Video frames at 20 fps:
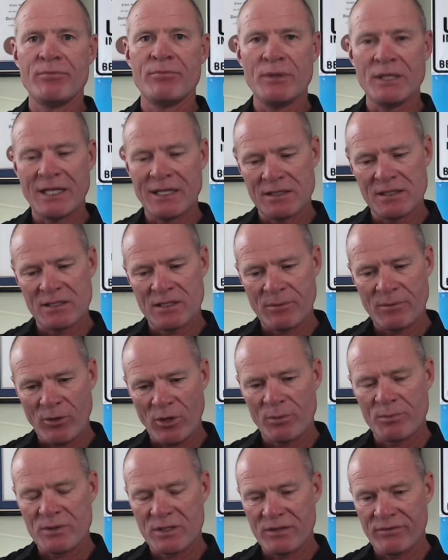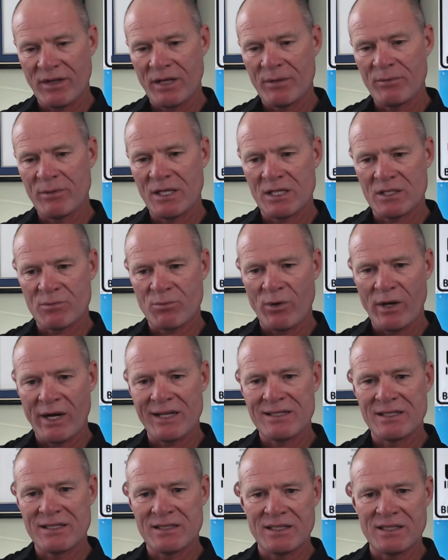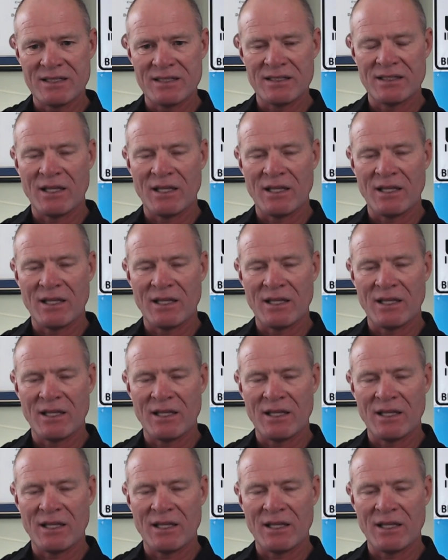because the purpose of ABS brakes is that